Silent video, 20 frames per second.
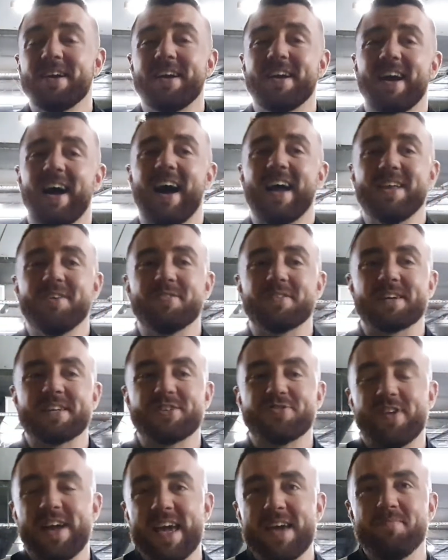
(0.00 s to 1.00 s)
Yeah, anyone can
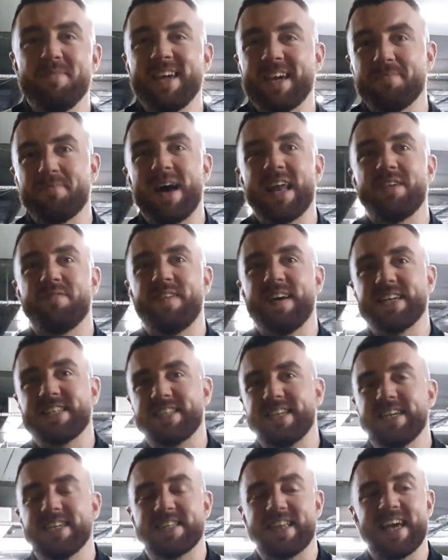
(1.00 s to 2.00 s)
dream, you can manifest
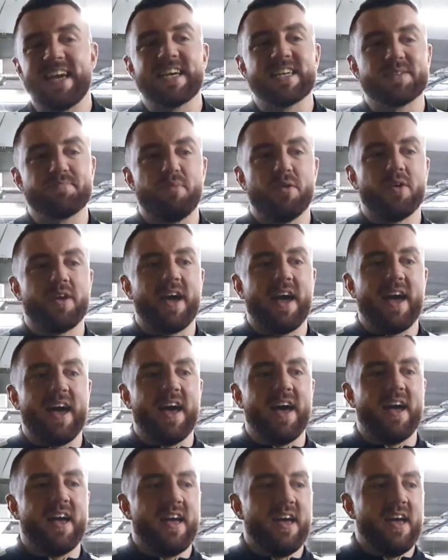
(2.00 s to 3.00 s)
these things, but
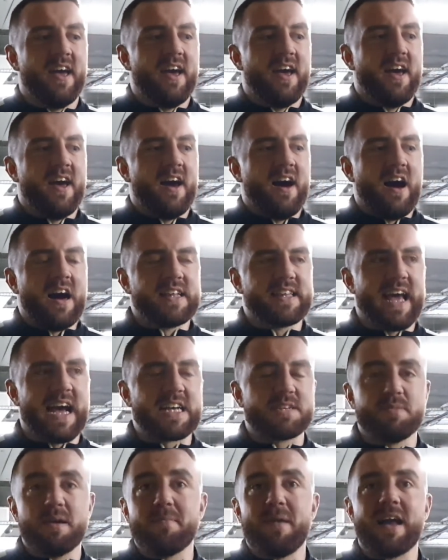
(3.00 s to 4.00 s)
I
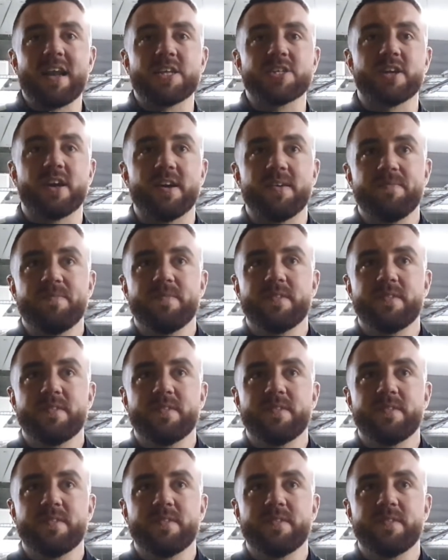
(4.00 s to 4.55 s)
text my manager,